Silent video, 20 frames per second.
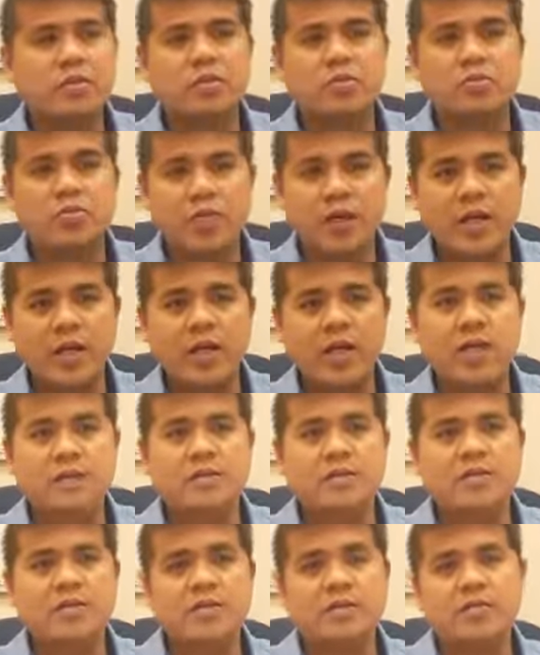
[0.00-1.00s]
as well
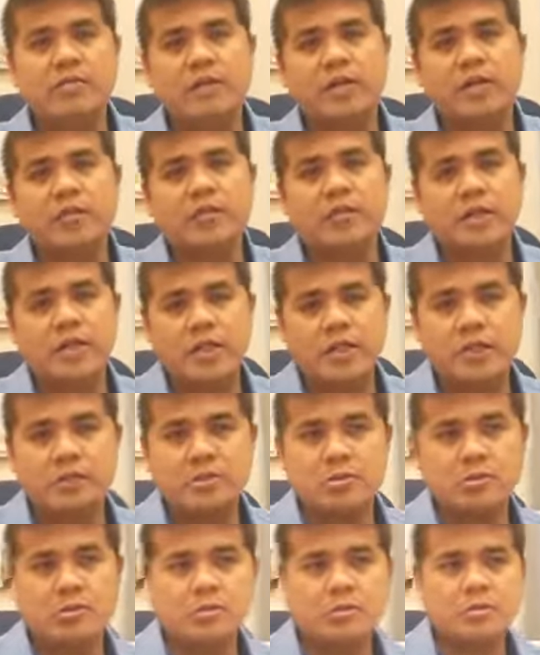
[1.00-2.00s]
as the different
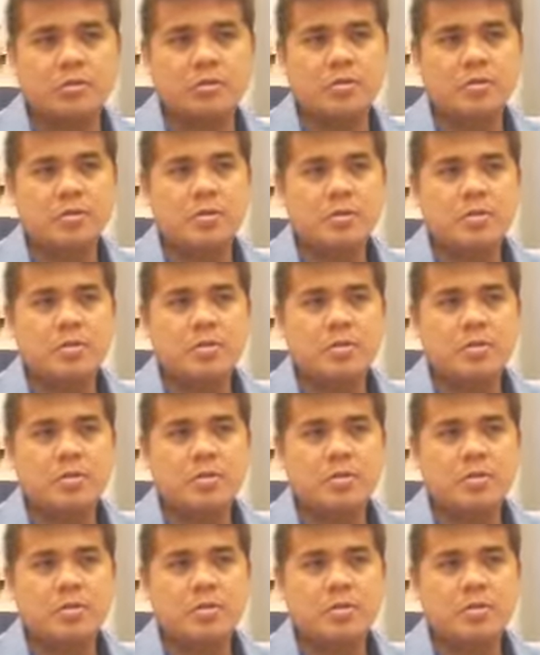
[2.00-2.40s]
variations,